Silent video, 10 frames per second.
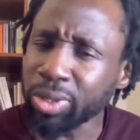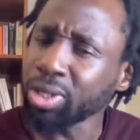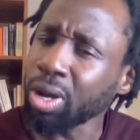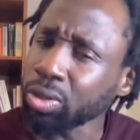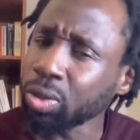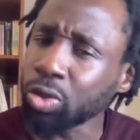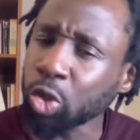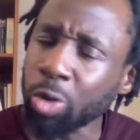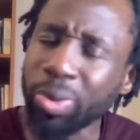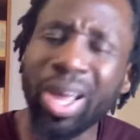which is also a
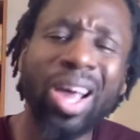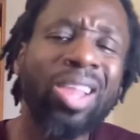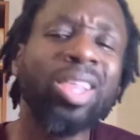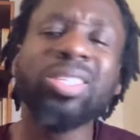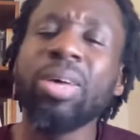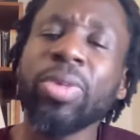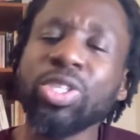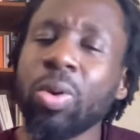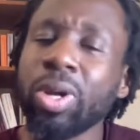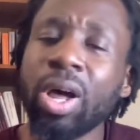trope, then something's
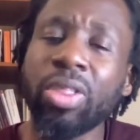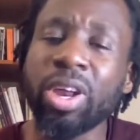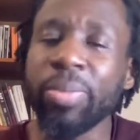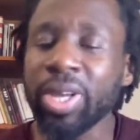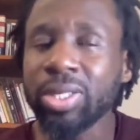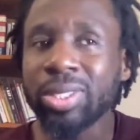going on there, because